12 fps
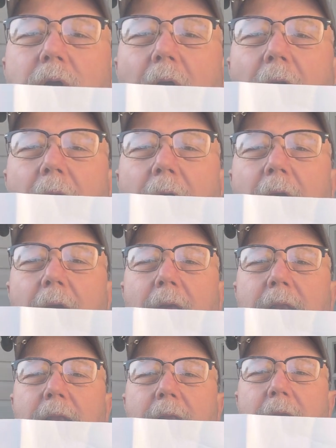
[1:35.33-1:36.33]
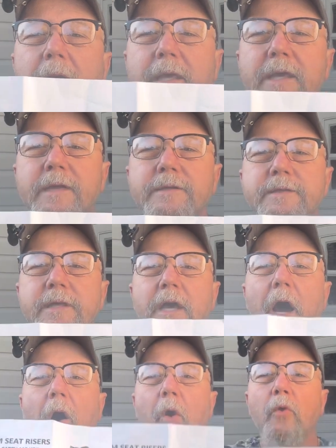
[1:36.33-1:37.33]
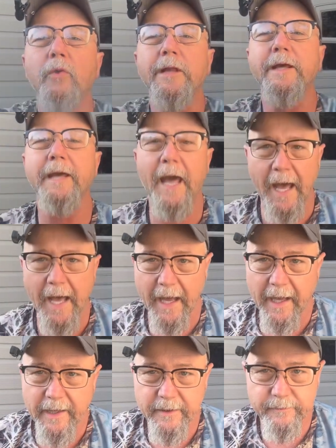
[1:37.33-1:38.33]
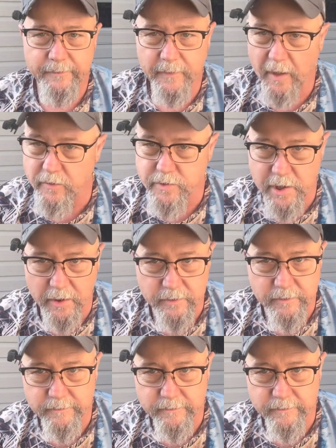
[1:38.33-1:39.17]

And he is the only guy, no joke,